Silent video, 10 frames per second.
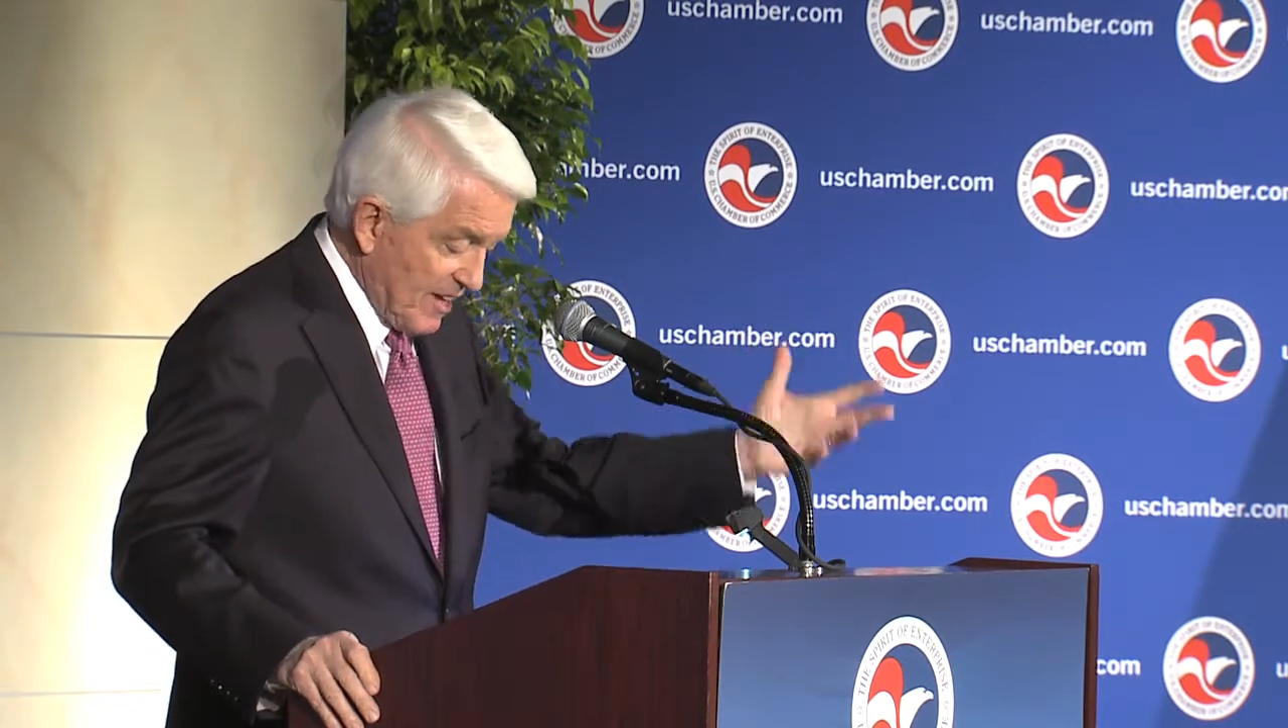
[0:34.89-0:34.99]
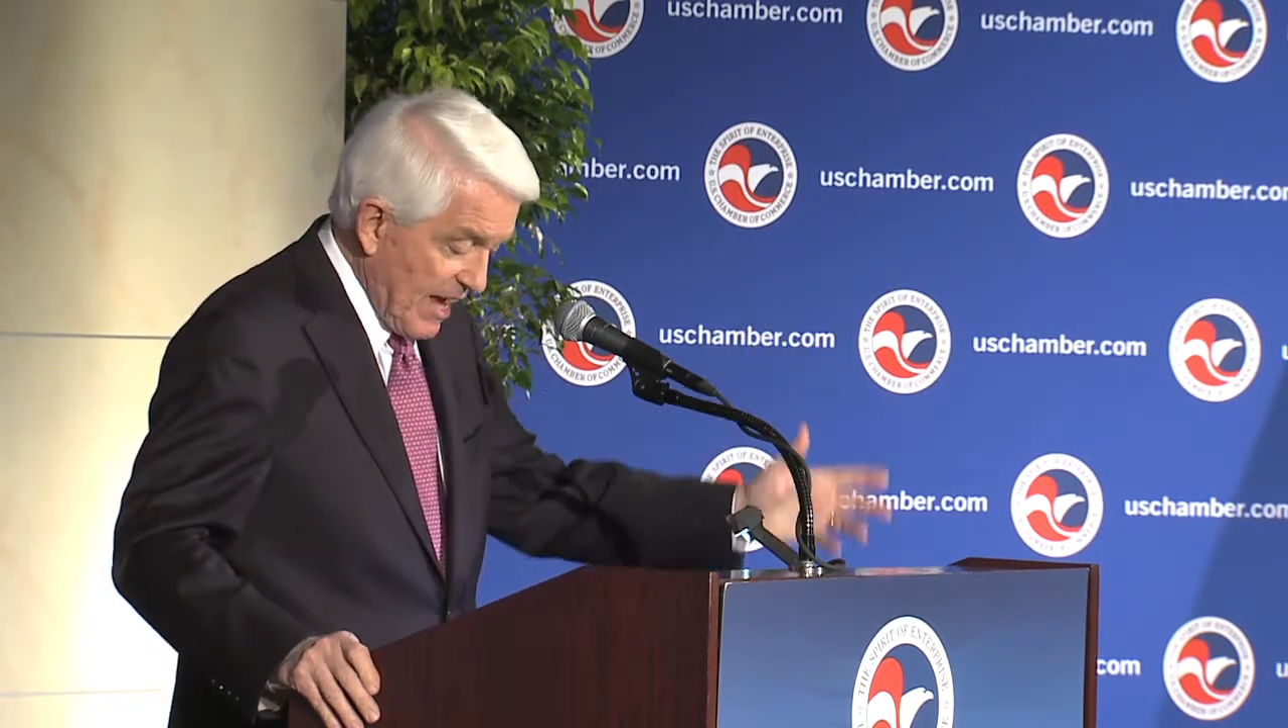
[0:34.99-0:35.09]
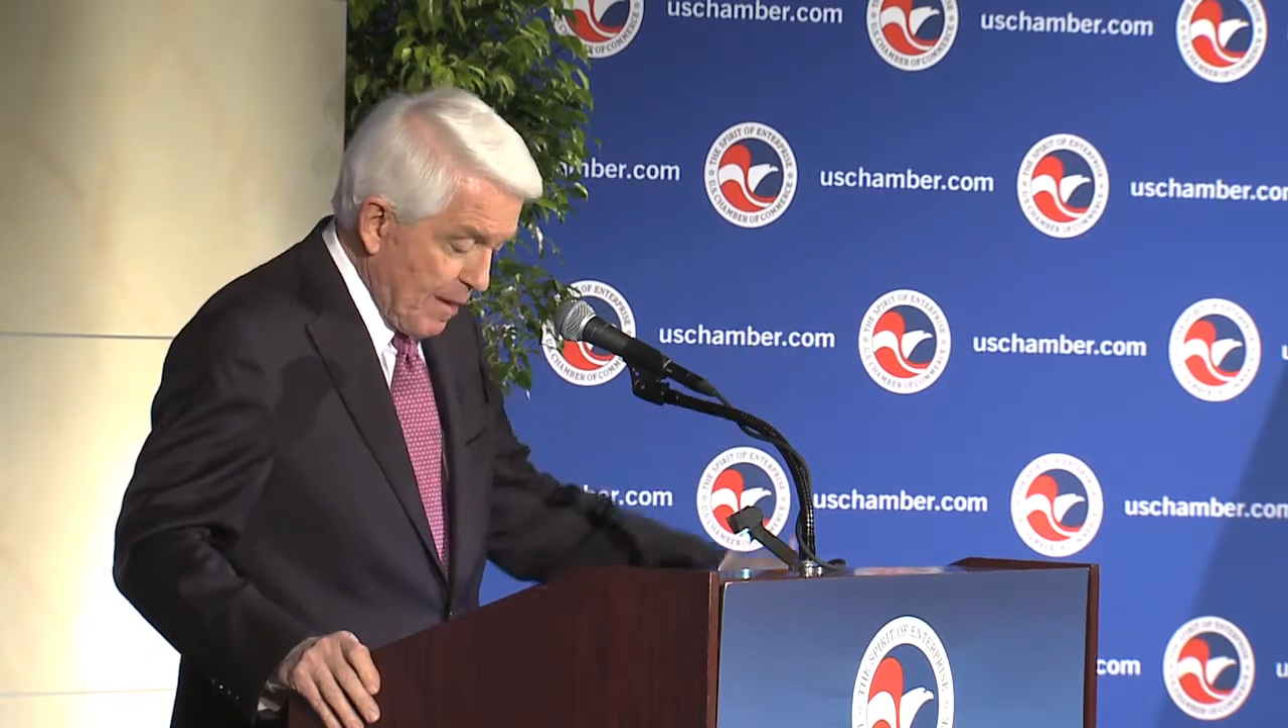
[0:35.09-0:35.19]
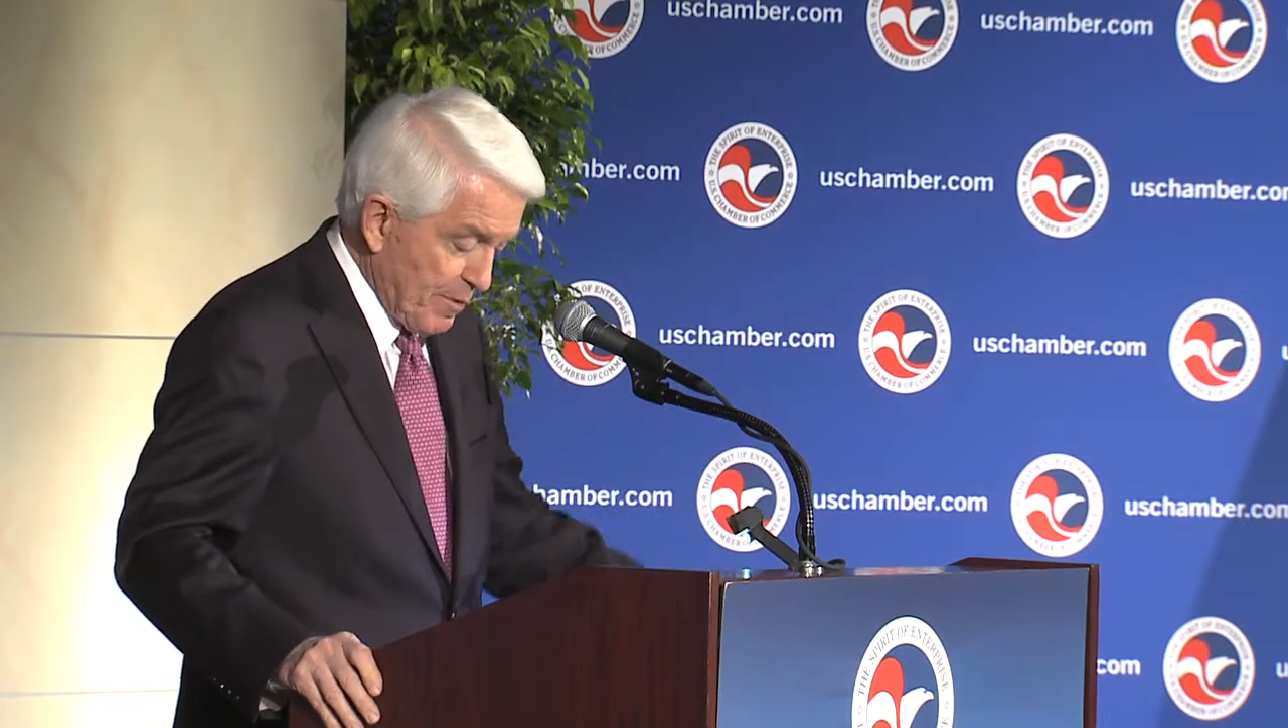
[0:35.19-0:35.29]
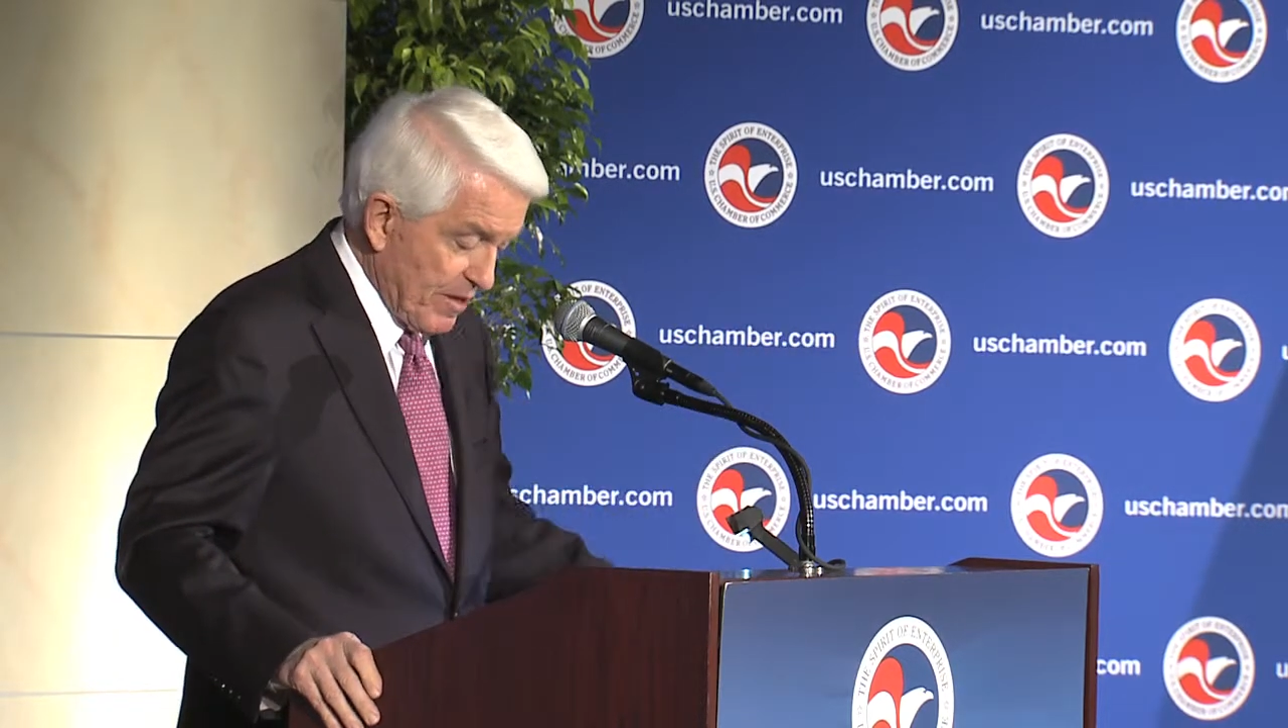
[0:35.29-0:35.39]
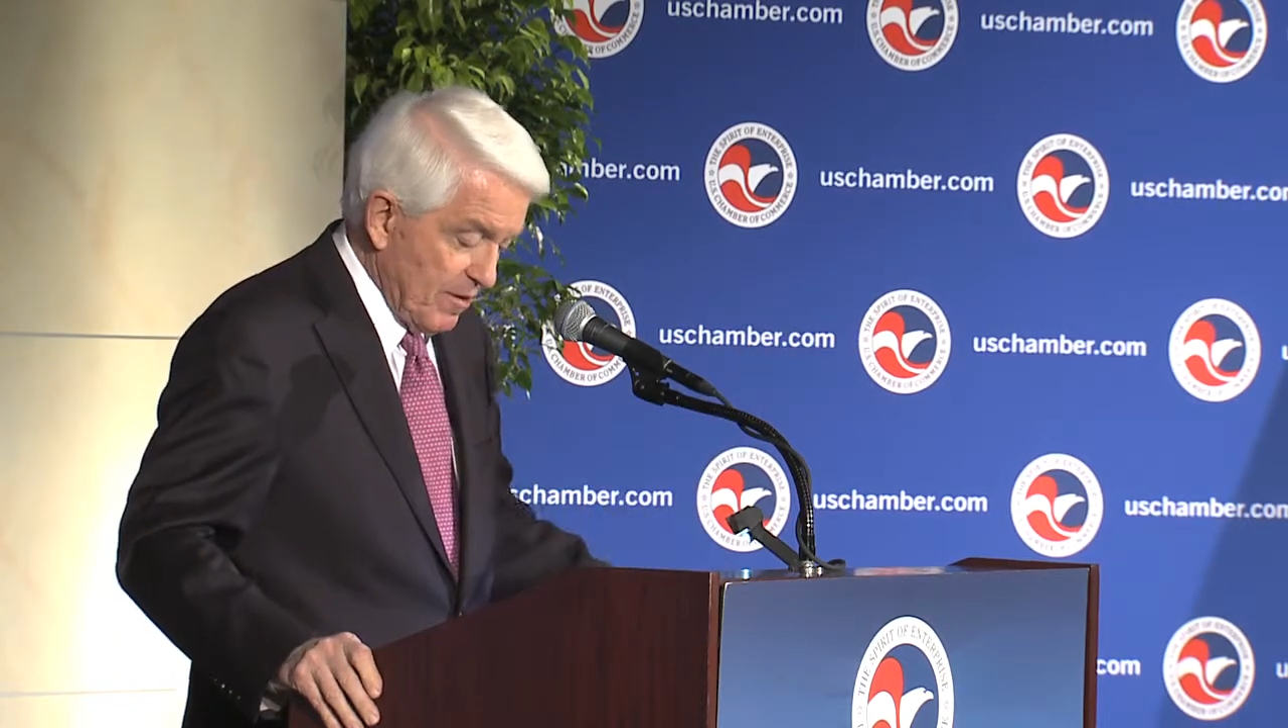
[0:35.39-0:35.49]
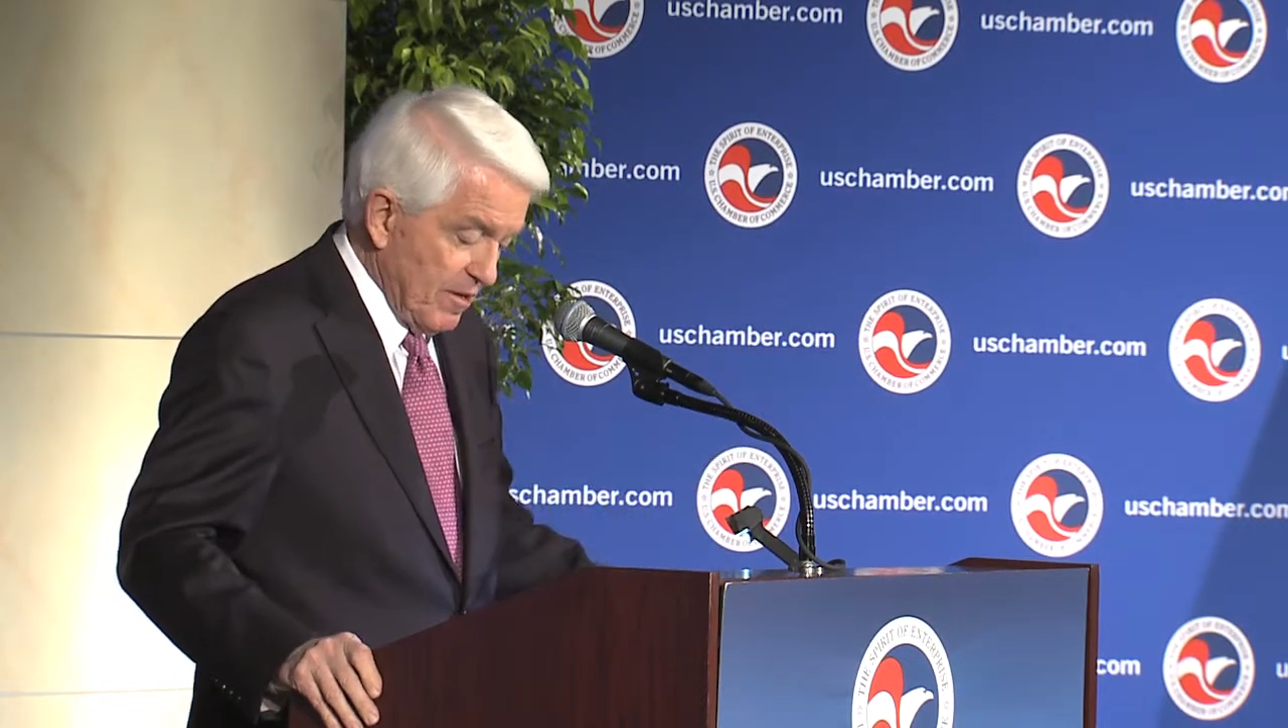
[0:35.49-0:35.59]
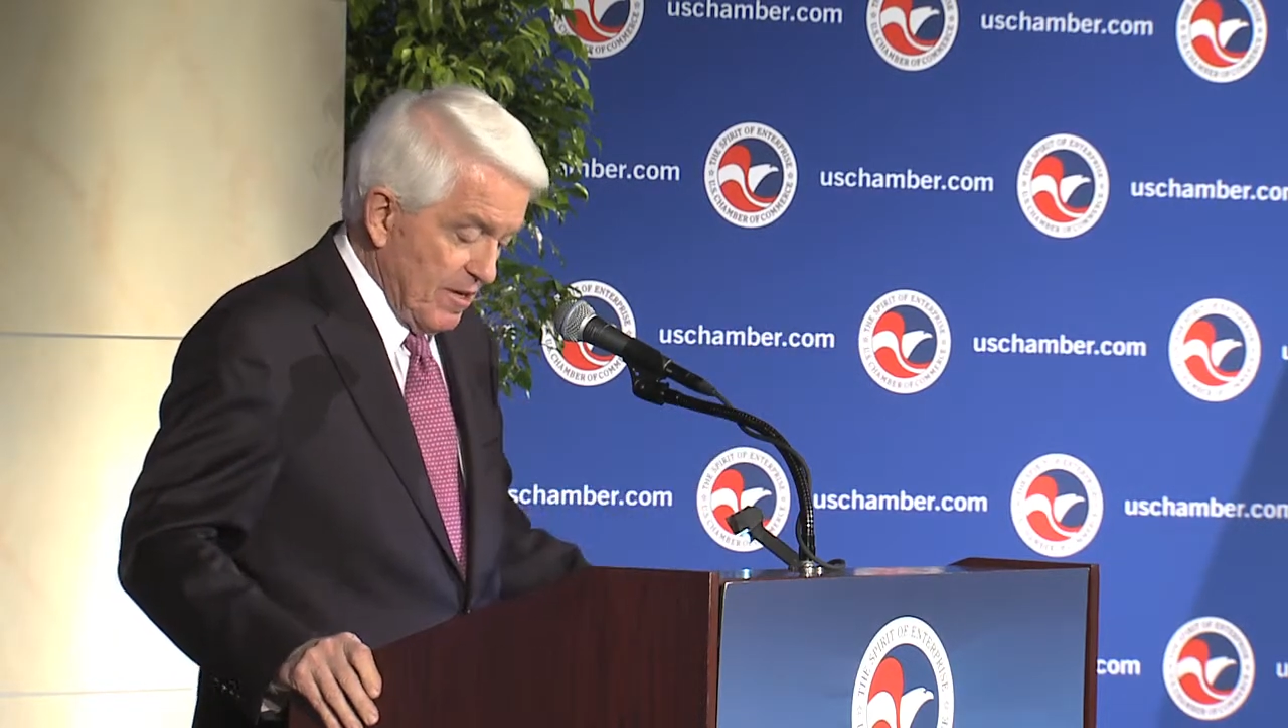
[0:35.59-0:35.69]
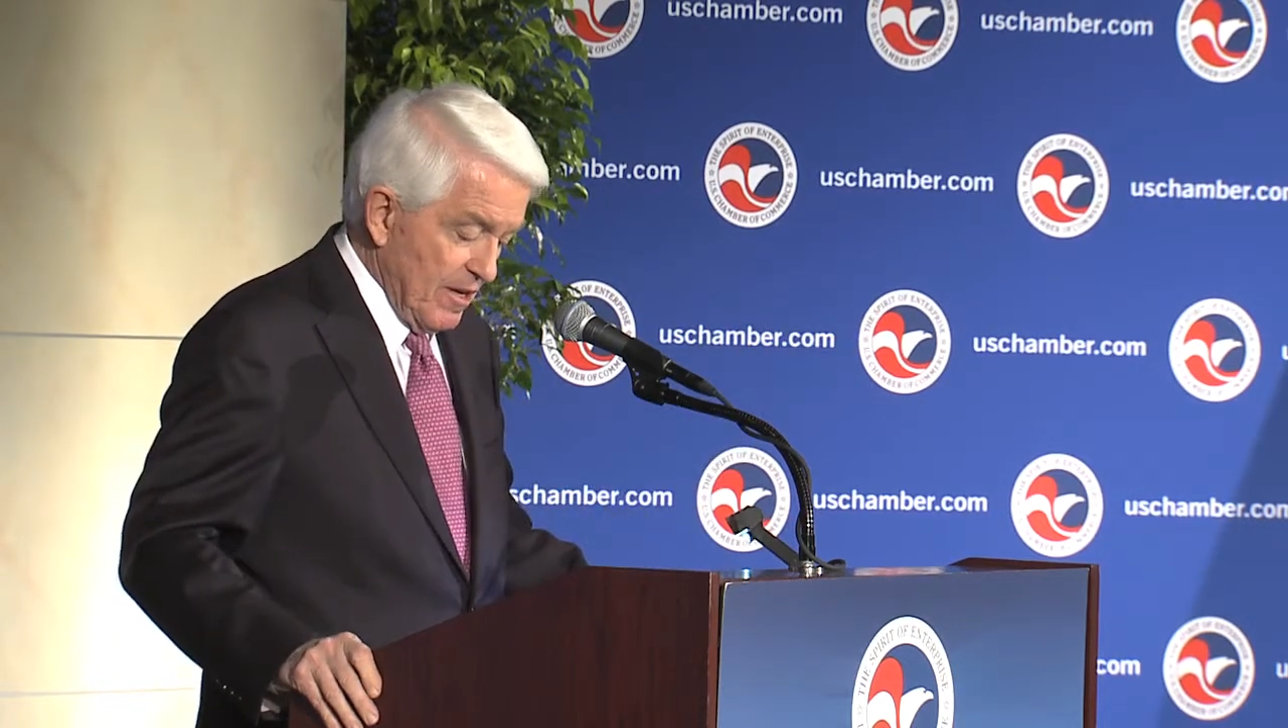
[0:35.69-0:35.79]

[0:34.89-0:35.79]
to capital